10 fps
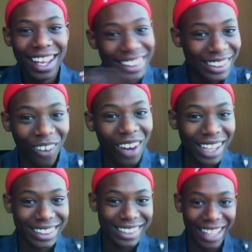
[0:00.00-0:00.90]
It's the
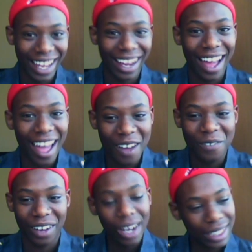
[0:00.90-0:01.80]
worst thing
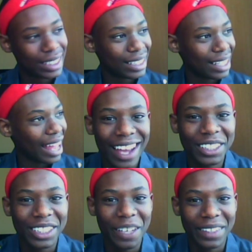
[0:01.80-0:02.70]
ever. What? Like, I
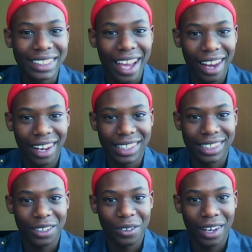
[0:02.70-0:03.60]
need to give this guy a
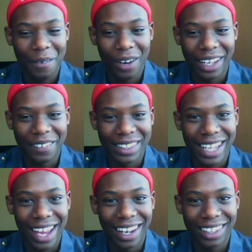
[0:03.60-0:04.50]
lecture, do I? I'm gonna give this
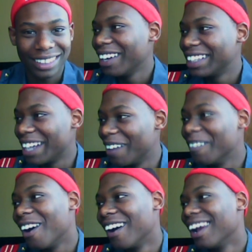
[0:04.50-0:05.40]
guy a lecture. Hey,
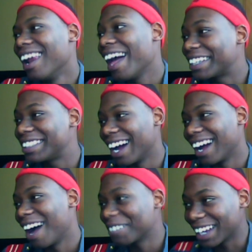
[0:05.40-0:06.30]
Demo, lecture.
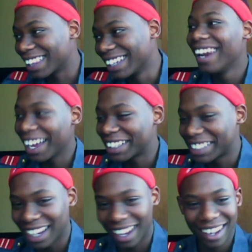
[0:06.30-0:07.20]
After this,
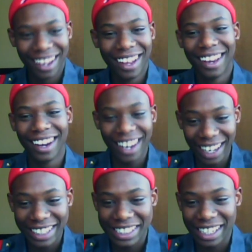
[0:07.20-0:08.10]
lecture.
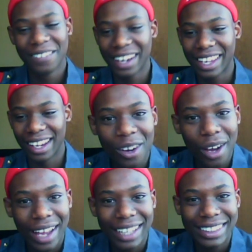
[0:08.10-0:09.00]
Freaking.
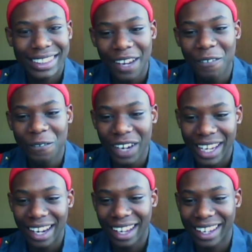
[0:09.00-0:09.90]
Look, I just said
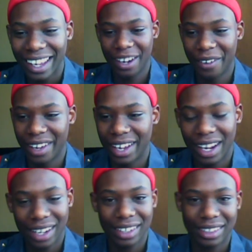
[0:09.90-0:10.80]
freaking again. Anyway,
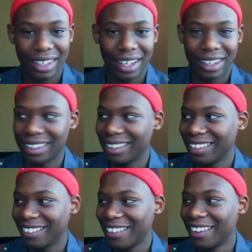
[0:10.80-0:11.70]
another thing.
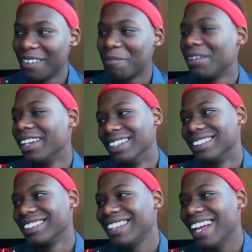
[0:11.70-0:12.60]
Please.